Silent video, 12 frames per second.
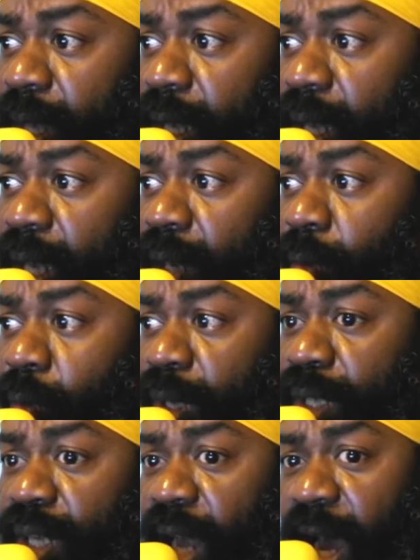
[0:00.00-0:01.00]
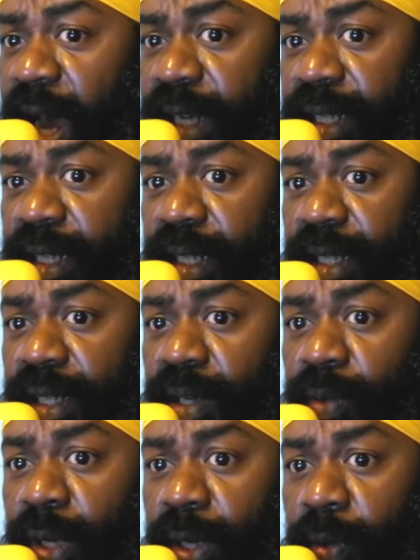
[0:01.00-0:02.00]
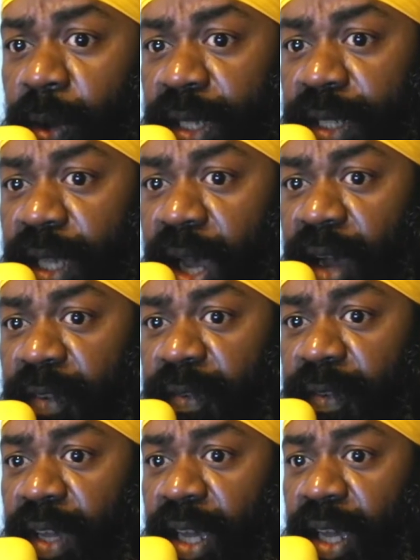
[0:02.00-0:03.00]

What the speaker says: in which, at the request of